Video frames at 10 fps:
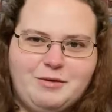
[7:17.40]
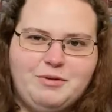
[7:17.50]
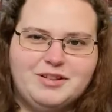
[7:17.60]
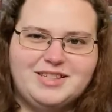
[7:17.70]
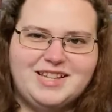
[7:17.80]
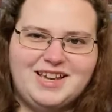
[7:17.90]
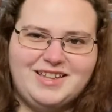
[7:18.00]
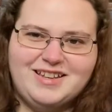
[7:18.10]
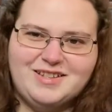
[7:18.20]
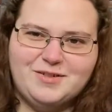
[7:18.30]
I will
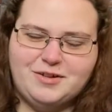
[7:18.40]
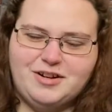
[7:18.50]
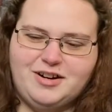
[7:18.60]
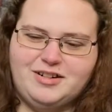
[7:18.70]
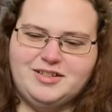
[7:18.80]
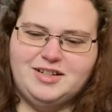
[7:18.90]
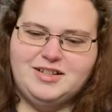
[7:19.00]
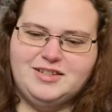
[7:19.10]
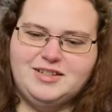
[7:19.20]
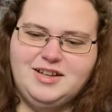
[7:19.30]
say that story arc
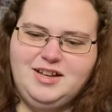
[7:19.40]
does.